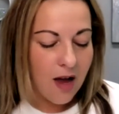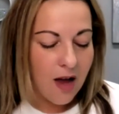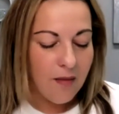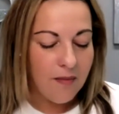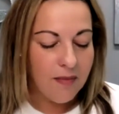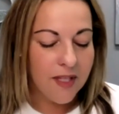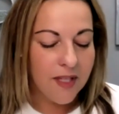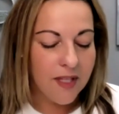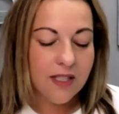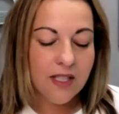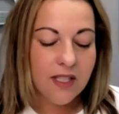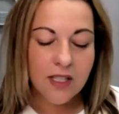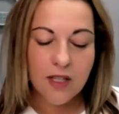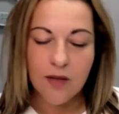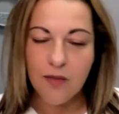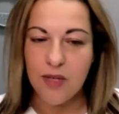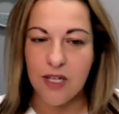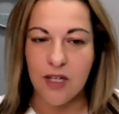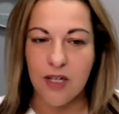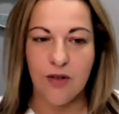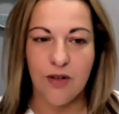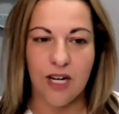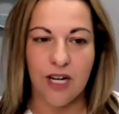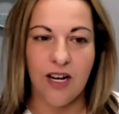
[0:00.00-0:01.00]
this is gonna be
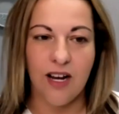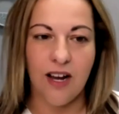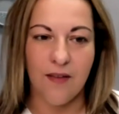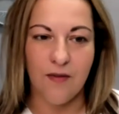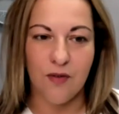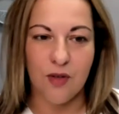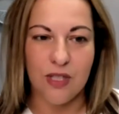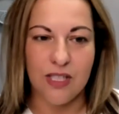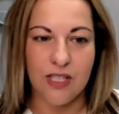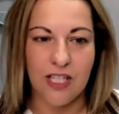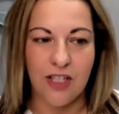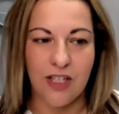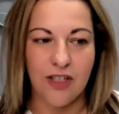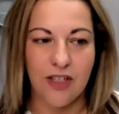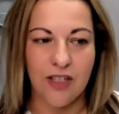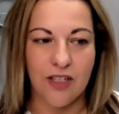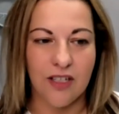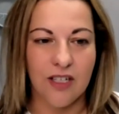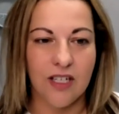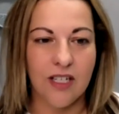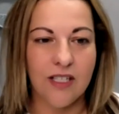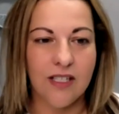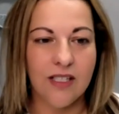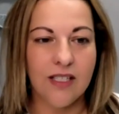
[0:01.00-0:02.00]
a great conversation
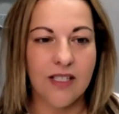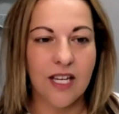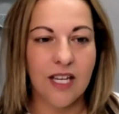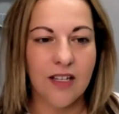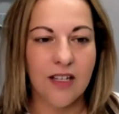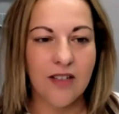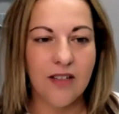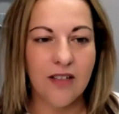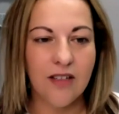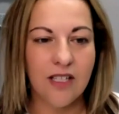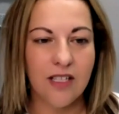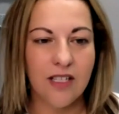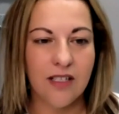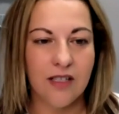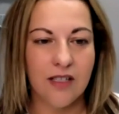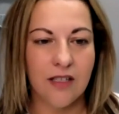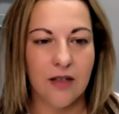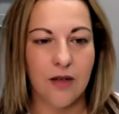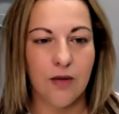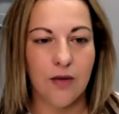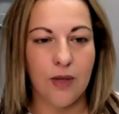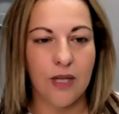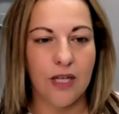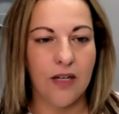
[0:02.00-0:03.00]
because Kendyl is the
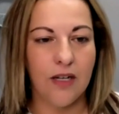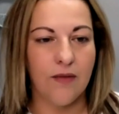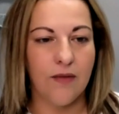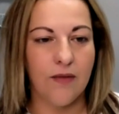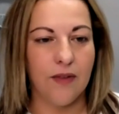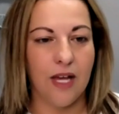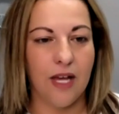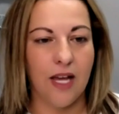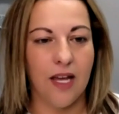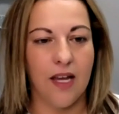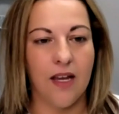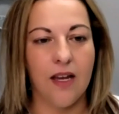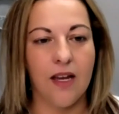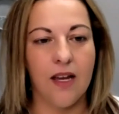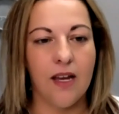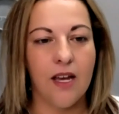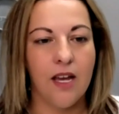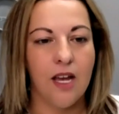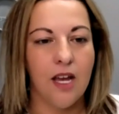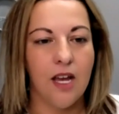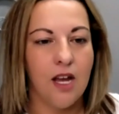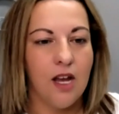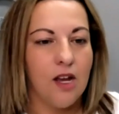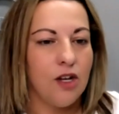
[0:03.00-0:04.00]
queen of like
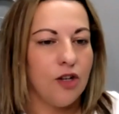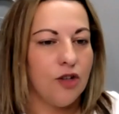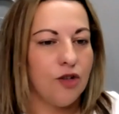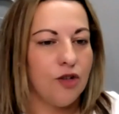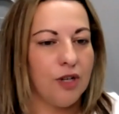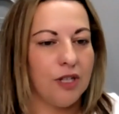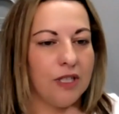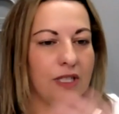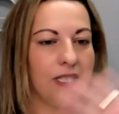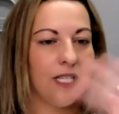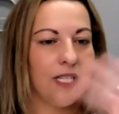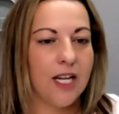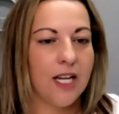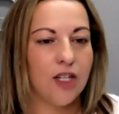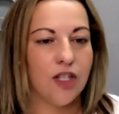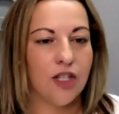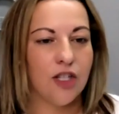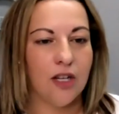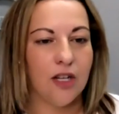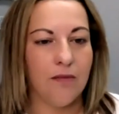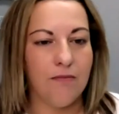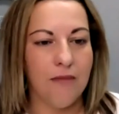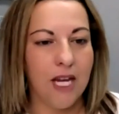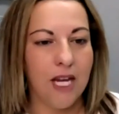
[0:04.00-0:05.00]

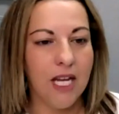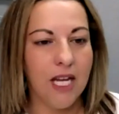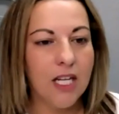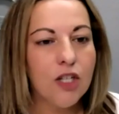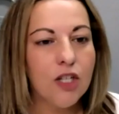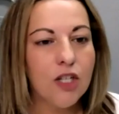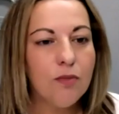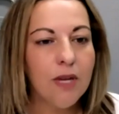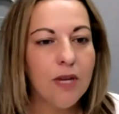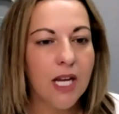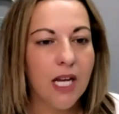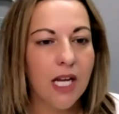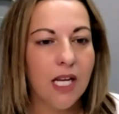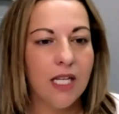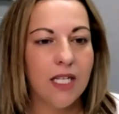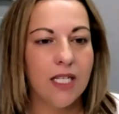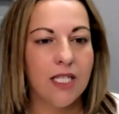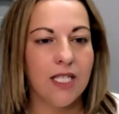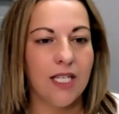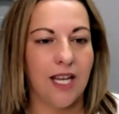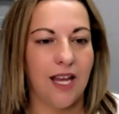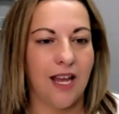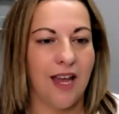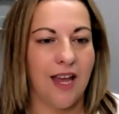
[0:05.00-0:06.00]
transaction management
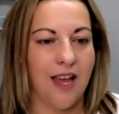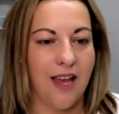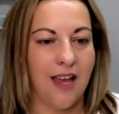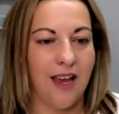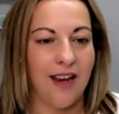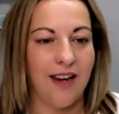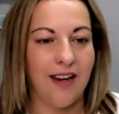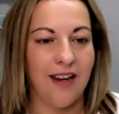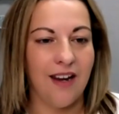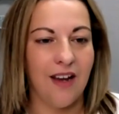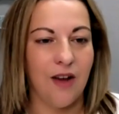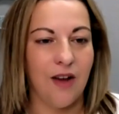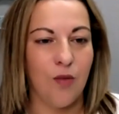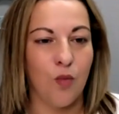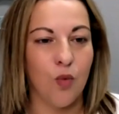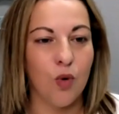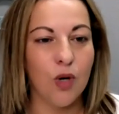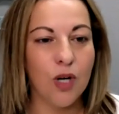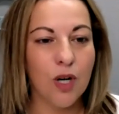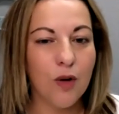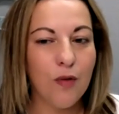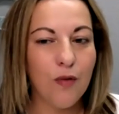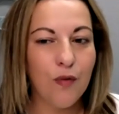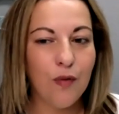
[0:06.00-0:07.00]
and
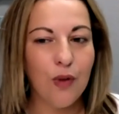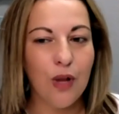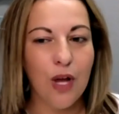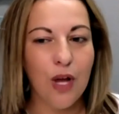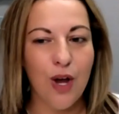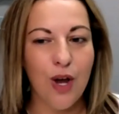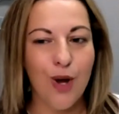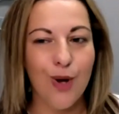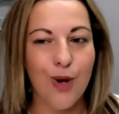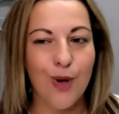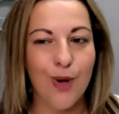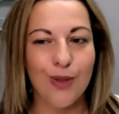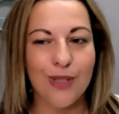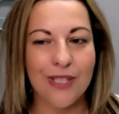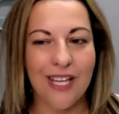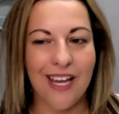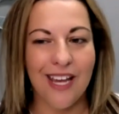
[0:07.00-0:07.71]
workflows.